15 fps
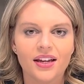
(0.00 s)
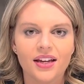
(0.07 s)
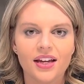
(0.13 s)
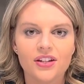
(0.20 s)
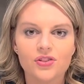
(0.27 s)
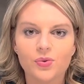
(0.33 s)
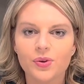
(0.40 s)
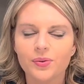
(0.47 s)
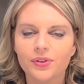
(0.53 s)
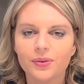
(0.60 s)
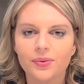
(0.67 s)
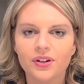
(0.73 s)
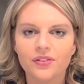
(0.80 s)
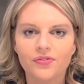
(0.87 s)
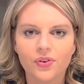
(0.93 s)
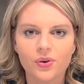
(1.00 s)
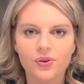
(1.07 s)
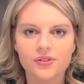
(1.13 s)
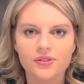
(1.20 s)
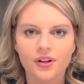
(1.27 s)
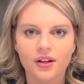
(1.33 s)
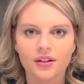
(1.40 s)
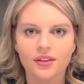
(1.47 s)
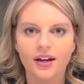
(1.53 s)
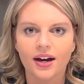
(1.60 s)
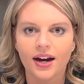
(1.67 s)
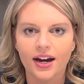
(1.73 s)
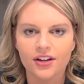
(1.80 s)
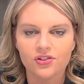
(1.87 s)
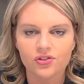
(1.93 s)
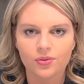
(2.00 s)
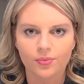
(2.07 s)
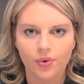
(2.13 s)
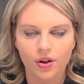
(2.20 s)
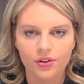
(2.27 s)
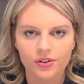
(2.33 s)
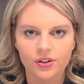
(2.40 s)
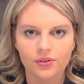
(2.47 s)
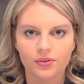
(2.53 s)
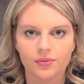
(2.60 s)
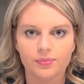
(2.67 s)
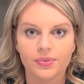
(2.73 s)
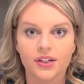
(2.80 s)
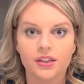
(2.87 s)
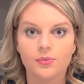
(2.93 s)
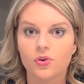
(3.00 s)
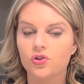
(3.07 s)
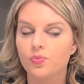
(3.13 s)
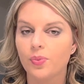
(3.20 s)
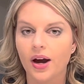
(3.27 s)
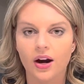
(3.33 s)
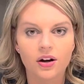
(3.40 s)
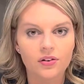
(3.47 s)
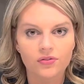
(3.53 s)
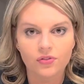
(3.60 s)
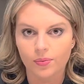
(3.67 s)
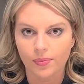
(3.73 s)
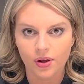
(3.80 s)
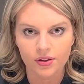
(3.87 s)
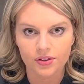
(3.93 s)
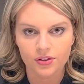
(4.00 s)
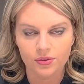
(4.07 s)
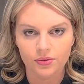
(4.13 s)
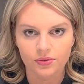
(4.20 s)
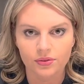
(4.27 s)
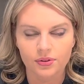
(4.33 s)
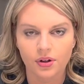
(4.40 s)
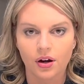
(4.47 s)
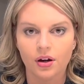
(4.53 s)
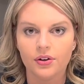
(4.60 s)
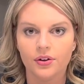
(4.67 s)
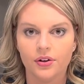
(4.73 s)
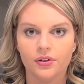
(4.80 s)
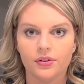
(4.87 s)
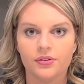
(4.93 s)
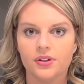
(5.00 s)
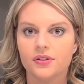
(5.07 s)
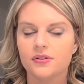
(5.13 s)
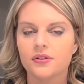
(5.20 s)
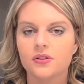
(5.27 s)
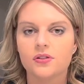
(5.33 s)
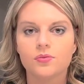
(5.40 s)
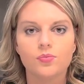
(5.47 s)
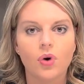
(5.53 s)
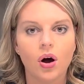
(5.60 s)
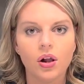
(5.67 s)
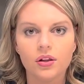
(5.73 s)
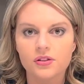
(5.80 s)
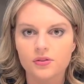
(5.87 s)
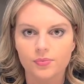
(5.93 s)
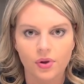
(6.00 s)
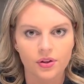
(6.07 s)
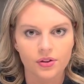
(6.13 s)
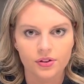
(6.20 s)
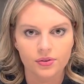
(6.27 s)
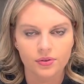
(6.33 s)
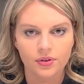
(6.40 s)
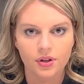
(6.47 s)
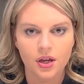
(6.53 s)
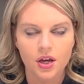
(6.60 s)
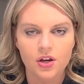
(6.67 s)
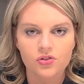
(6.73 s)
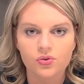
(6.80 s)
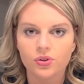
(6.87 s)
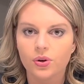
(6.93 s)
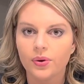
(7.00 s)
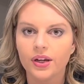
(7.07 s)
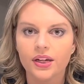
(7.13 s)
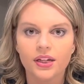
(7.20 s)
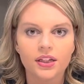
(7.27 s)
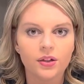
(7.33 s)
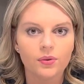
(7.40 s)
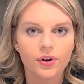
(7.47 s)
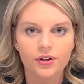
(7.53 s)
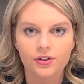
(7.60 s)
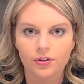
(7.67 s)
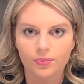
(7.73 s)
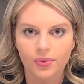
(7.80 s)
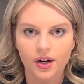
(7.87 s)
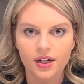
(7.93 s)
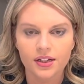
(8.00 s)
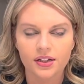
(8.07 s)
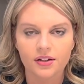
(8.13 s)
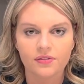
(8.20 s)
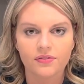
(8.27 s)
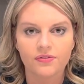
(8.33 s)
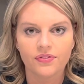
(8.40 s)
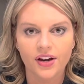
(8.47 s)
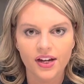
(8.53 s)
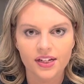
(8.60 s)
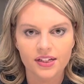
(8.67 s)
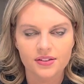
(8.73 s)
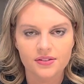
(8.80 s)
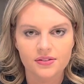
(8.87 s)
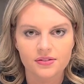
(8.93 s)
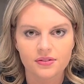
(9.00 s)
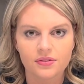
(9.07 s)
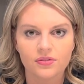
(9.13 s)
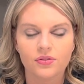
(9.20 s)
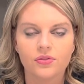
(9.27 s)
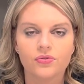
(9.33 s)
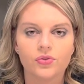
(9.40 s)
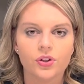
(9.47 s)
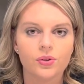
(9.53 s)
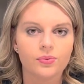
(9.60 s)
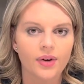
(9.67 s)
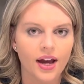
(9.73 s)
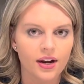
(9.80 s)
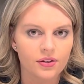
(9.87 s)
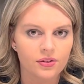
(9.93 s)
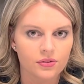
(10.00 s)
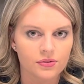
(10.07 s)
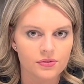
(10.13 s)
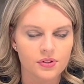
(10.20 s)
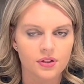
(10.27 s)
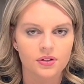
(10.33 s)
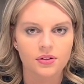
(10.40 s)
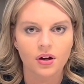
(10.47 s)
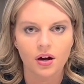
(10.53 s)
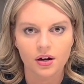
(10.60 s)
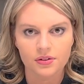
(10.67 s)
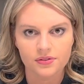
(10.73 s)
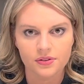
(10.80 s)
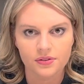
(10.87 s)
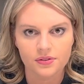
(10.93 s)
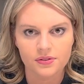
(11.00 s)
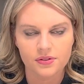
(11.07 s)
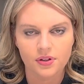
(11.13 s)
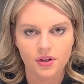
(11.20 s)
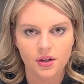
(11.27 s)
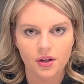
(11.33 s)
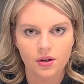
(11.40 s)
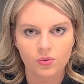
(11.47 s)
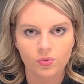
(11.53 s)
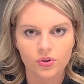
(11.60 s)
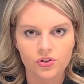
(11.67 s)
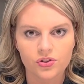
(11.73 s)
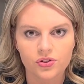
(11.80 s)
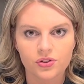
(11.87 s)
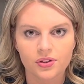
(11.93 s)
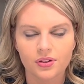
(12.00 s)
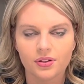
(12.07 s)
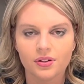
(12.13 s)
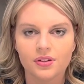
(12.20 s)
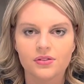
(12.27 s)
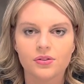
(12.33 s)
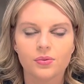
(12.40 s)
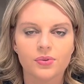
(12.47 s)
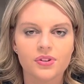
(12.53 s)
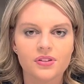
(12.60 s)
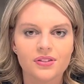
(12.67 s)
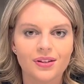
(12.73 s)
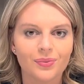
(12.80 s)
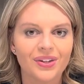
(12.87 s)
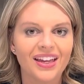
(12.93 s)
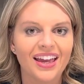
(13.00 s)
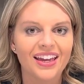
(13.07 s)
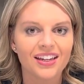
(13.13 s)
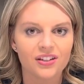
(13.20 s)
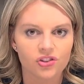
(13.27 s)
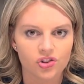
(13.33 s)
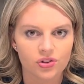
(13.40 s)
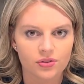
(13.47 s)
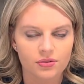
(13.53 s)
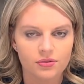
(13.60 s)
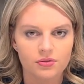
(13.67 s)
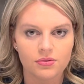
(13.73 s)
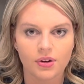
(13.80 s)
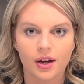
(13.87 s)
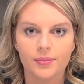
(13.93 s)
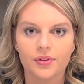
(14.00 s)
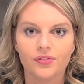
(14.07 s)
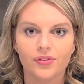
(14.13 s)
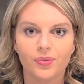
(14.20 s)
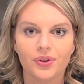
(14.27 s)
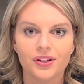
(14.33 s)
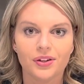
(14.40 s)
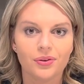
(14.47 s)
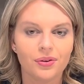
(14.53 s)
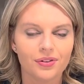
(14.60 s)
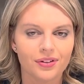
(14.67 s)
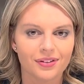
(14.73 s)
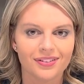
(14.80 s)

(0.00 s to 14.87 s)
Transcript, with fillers: And so we really wanted to focus on the hydrogen molecule being the most powerful molecule on Earth. It's the smallest molecule. So it can go anywhere in your body and it fights free radicals and toxins, which is the reason that we age. So, how many of you want to get older?